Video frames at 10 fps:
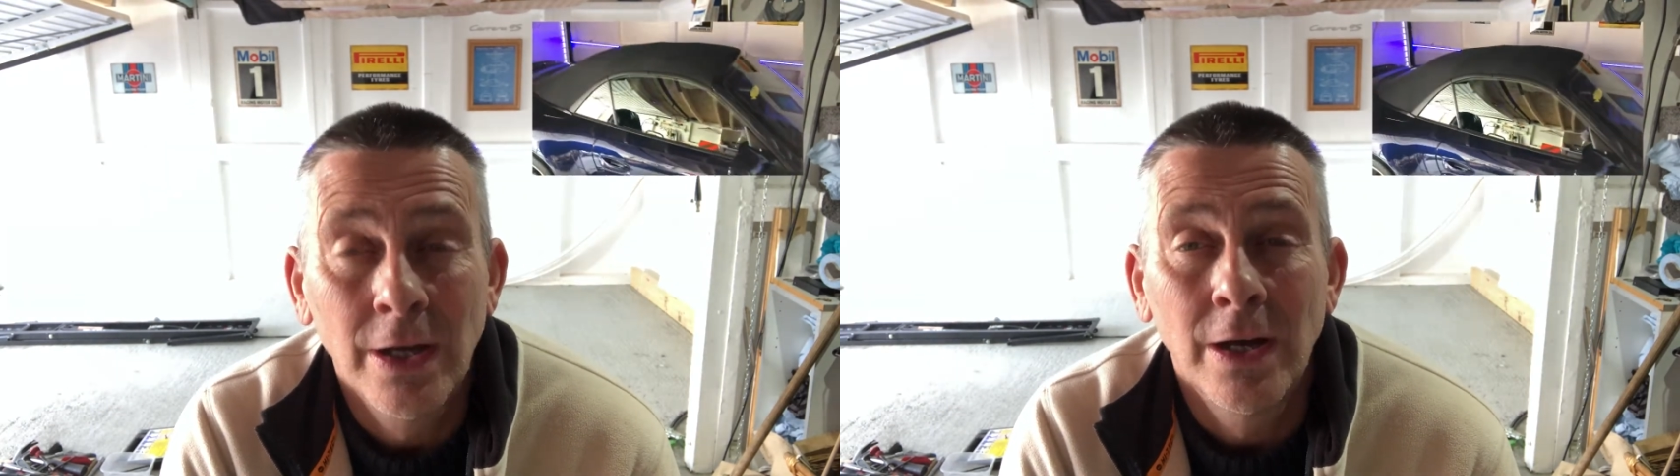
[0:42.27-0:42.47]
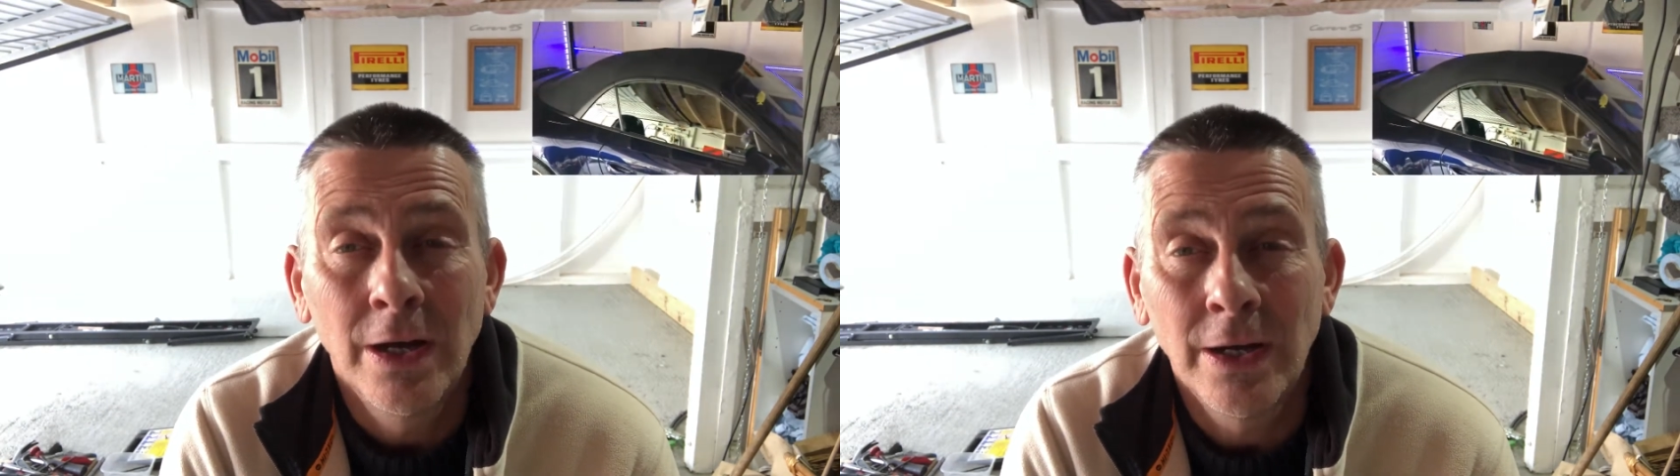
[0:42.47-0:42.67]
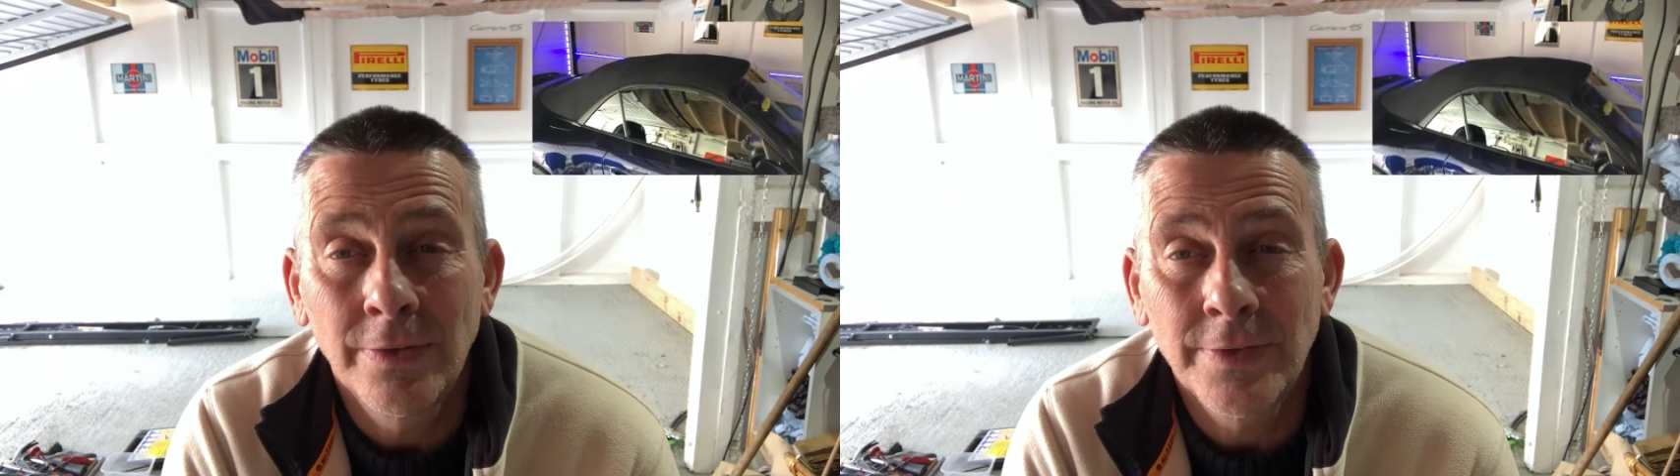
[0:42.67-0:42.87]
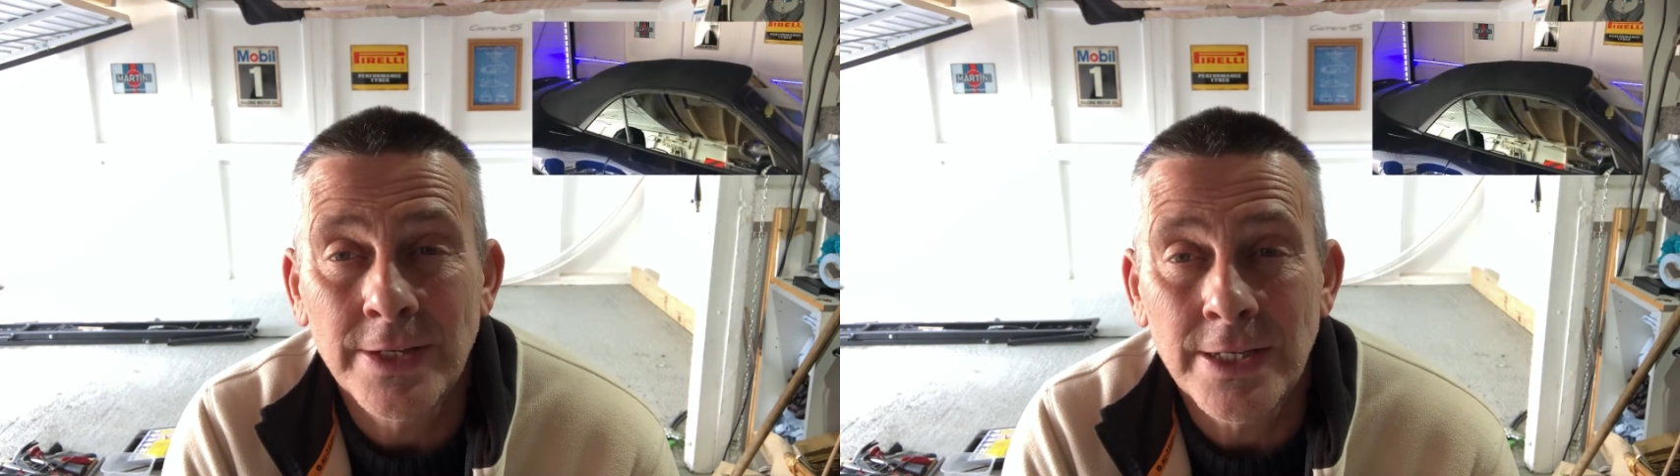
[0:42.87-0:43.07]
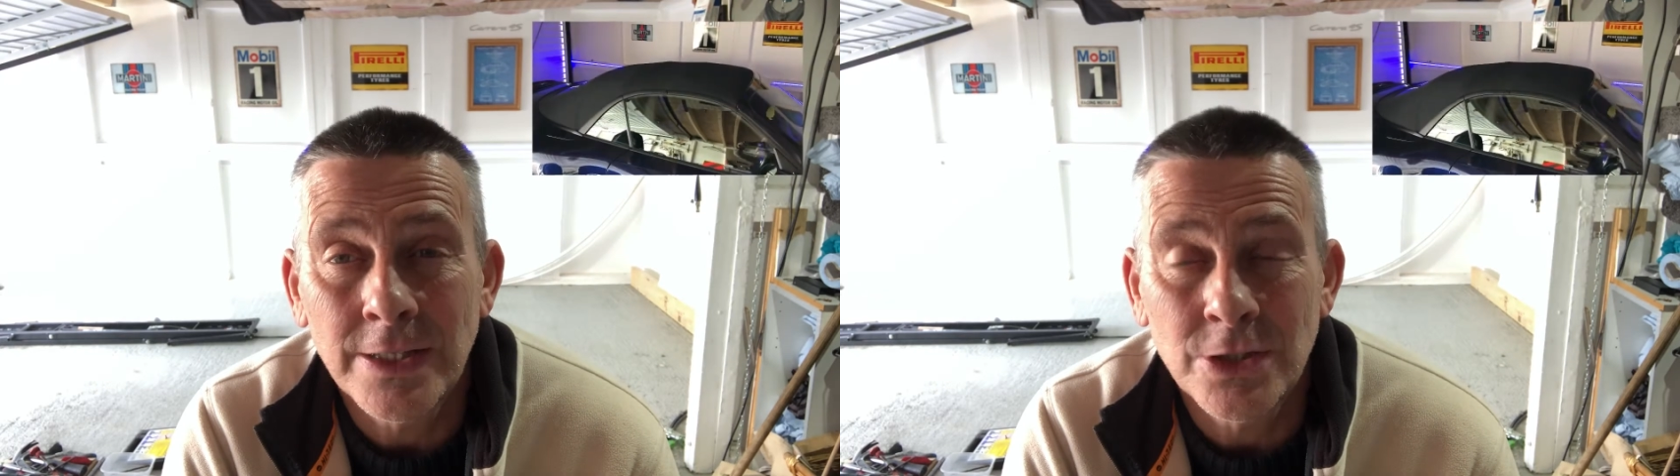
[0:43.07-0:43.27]
at
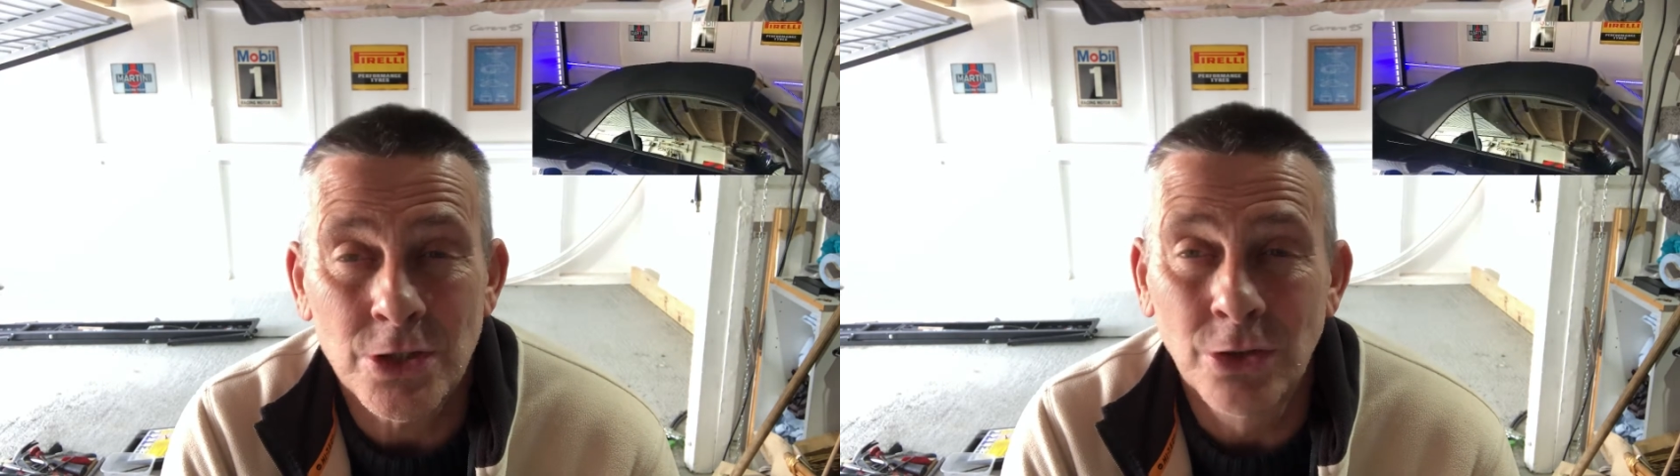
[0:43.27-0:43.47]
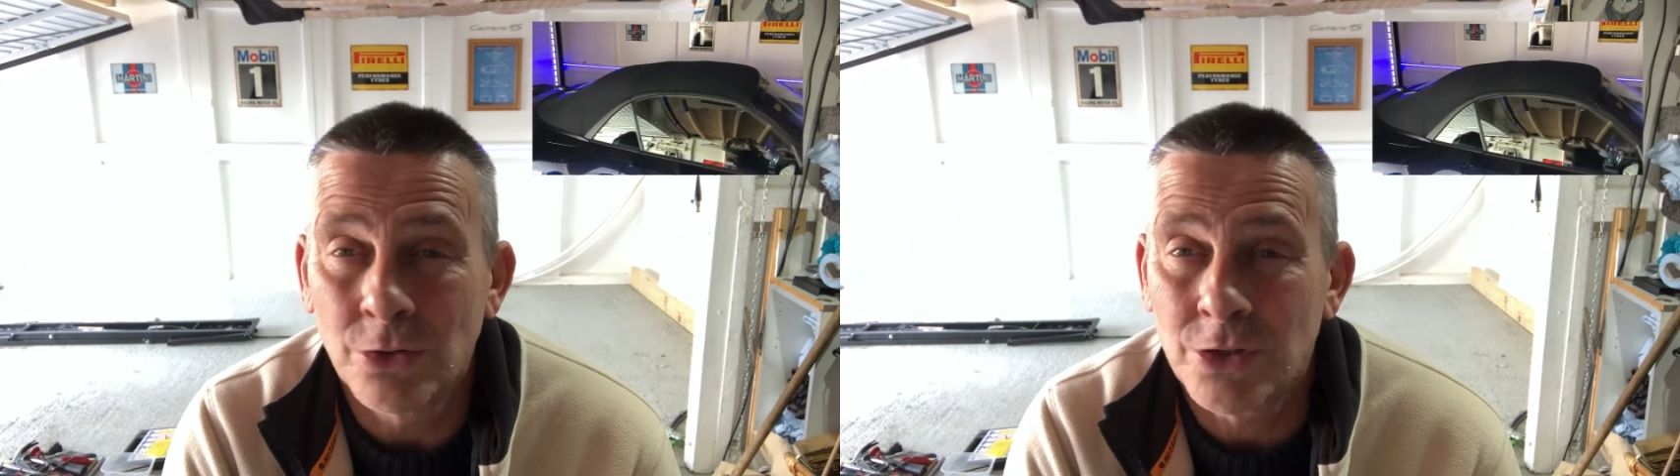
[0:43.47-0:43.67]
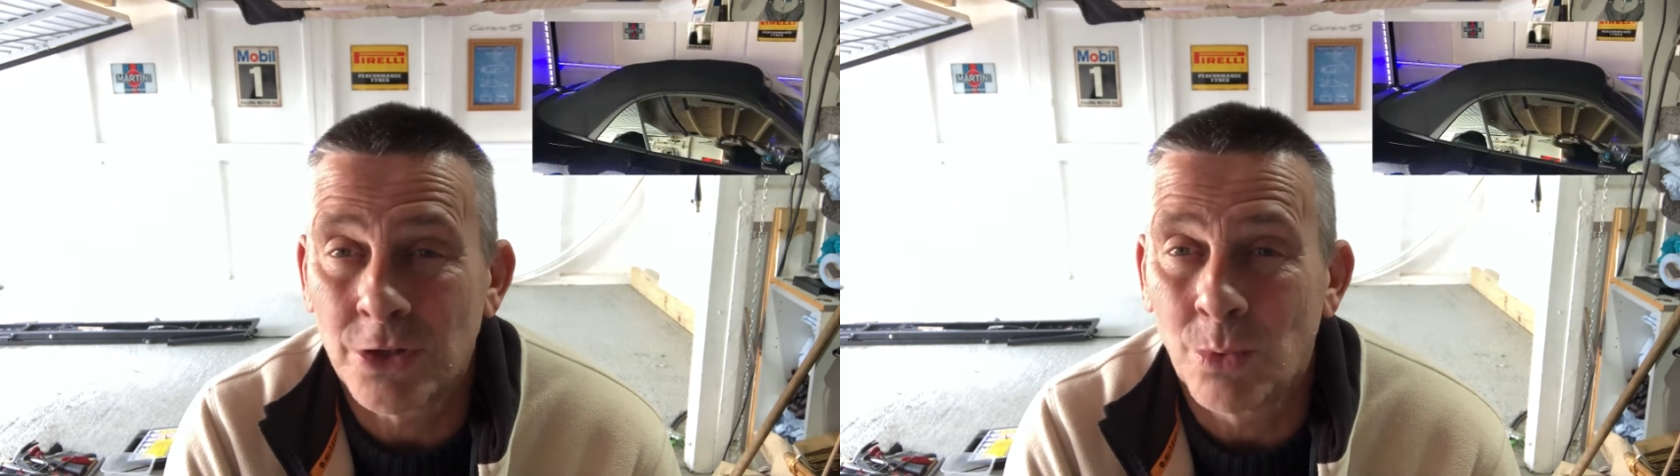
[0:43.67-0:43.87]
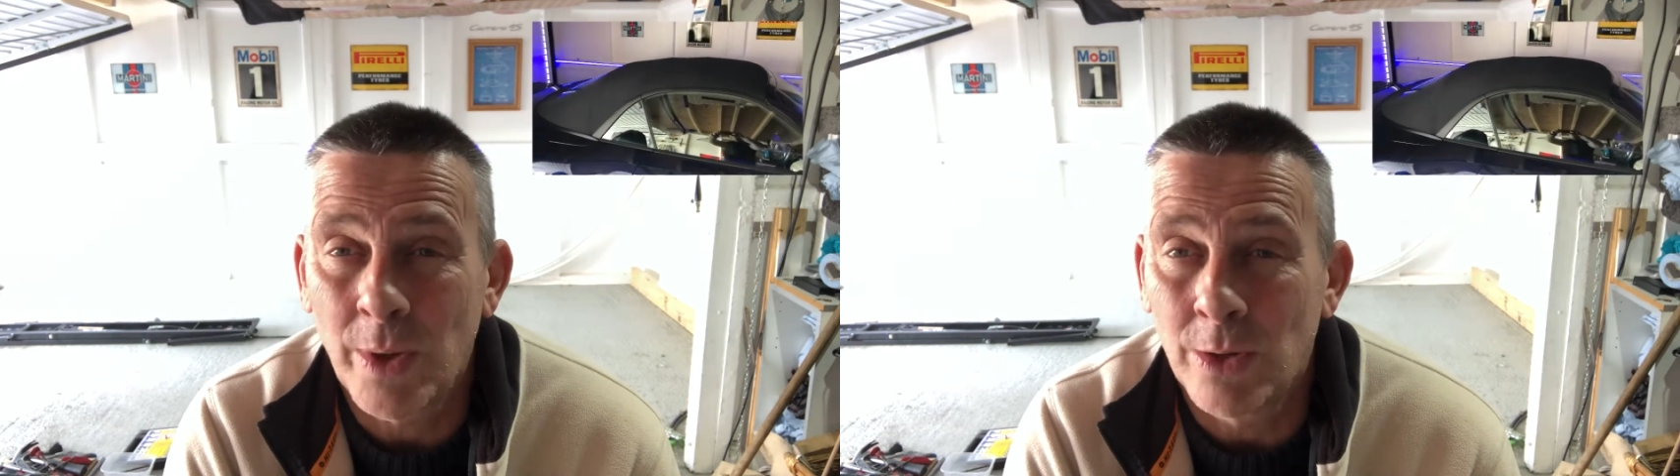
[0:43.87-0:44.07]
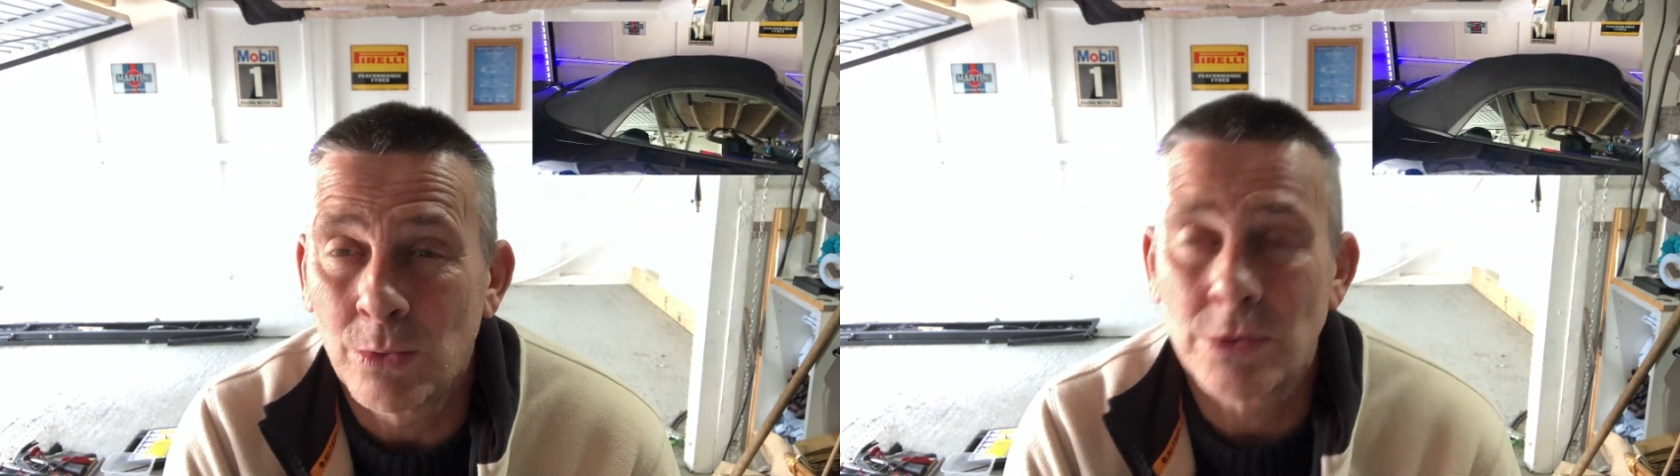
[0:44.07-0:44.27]
just looked at the
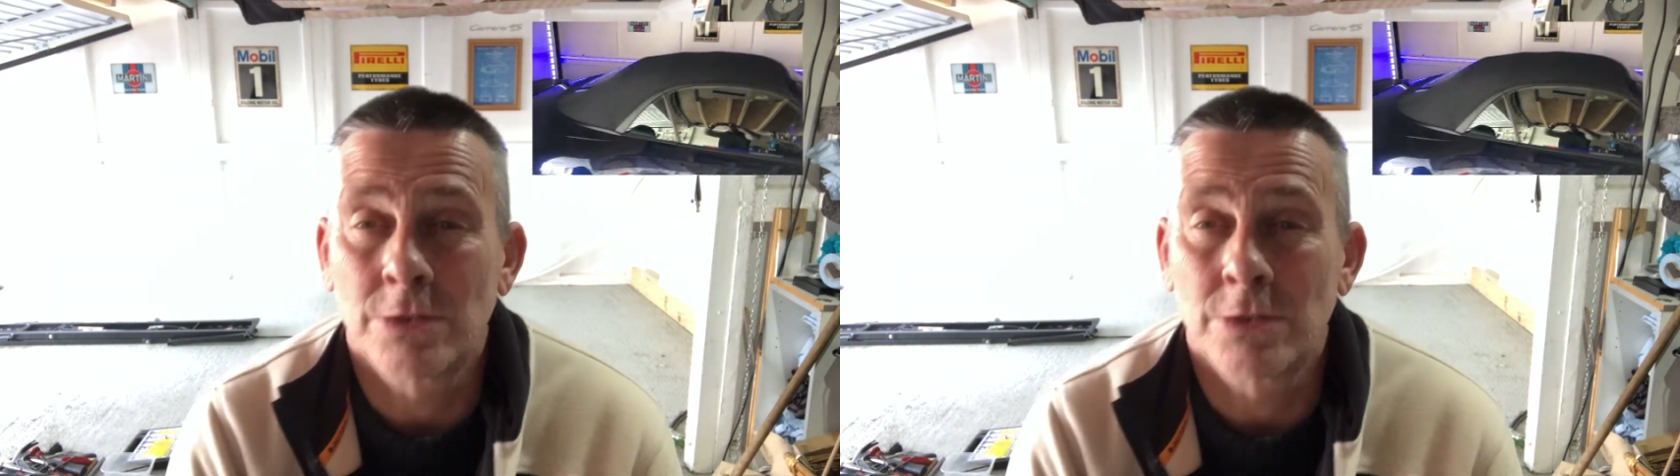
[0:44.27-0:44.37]
wheels,